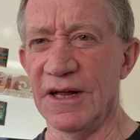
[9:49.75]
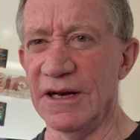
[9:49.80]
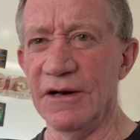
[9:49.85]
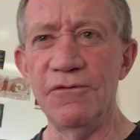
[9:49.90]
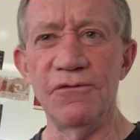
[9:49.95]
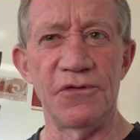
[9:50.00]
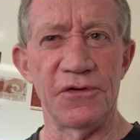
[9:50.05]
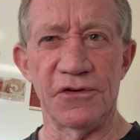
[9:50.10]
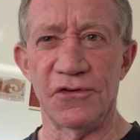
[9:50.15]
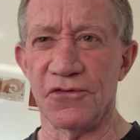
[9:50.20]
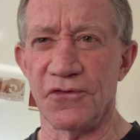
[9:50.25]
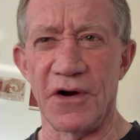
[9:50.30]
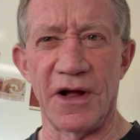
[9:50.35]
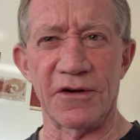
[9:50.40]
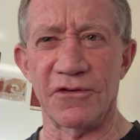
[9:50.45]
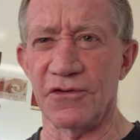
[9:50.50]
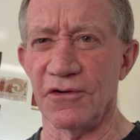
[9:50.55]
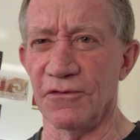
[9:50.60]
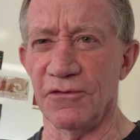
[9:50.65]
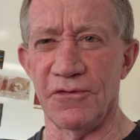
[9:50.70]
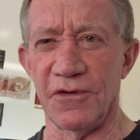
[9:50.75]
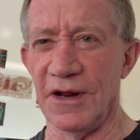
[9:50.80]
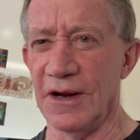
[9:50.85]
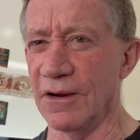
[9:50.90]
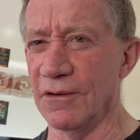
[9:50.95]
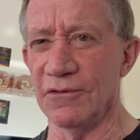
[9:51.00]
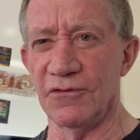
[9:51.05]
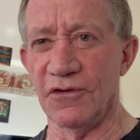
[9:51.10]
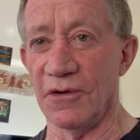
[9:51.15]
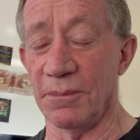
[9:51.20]
infrastructure fee
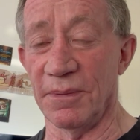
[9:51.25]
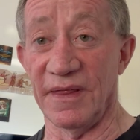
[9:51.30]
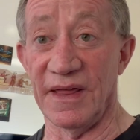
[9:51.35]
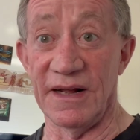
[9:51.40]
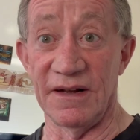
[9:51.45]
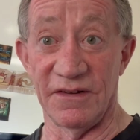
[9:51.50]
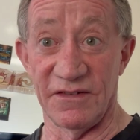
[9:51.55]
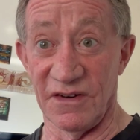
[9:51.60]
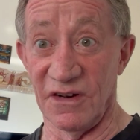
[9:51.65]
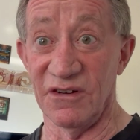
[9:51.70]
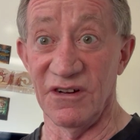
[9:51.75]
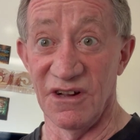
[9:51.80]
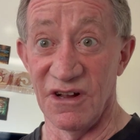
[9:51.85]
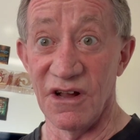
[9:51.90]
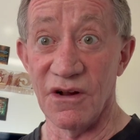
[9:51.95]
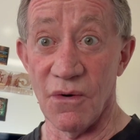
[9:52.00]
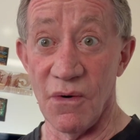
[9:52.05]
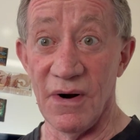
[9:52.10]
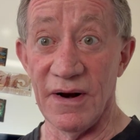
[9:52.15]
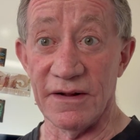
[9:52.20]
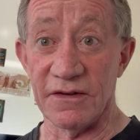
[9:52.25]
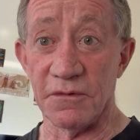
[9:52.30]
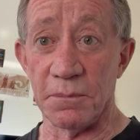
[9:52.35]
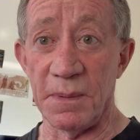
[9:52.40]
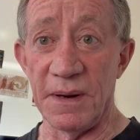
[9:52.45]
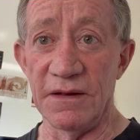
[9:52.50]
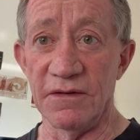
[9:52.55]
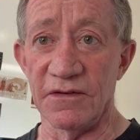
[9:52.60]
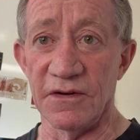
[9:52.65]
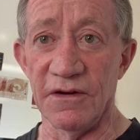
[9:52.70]
on top of that. So quite
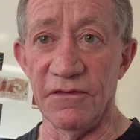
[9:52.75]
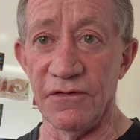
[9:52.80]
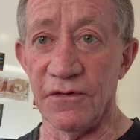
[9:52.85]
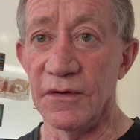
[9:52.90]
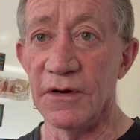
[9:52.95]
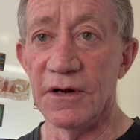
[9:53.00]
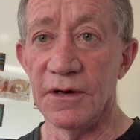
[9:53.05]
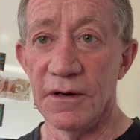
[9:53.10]
expensive.